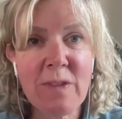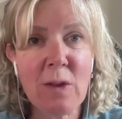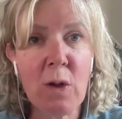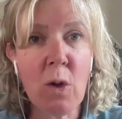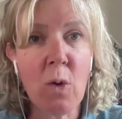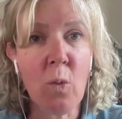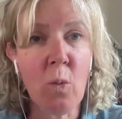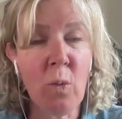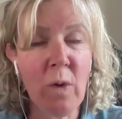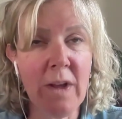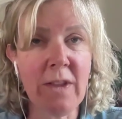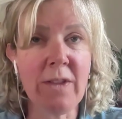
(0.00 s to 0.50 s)

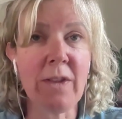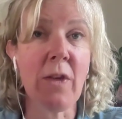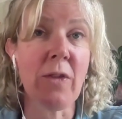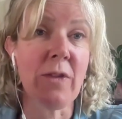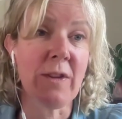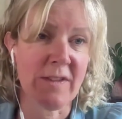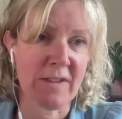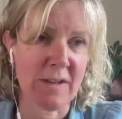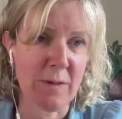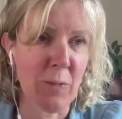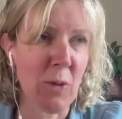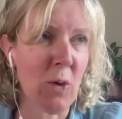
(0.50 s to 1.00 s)
with the
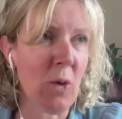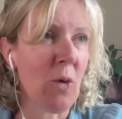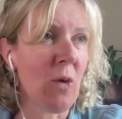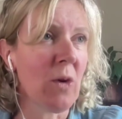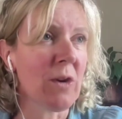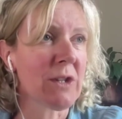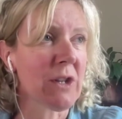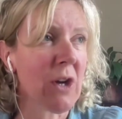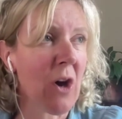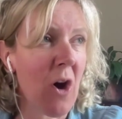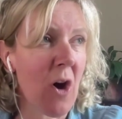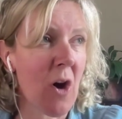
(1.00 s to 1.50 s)

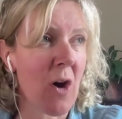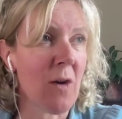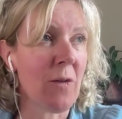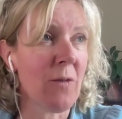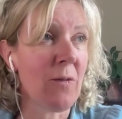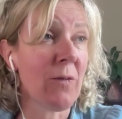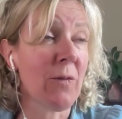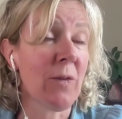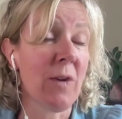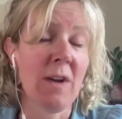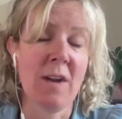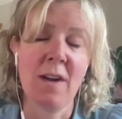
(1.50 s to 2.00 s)
support
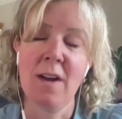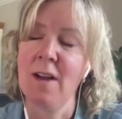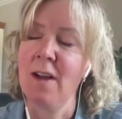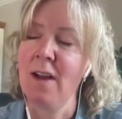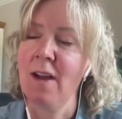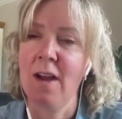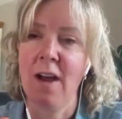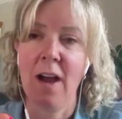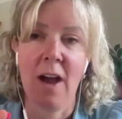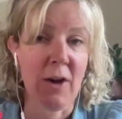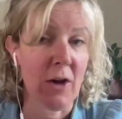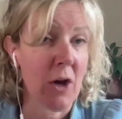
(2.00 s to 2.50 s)
of a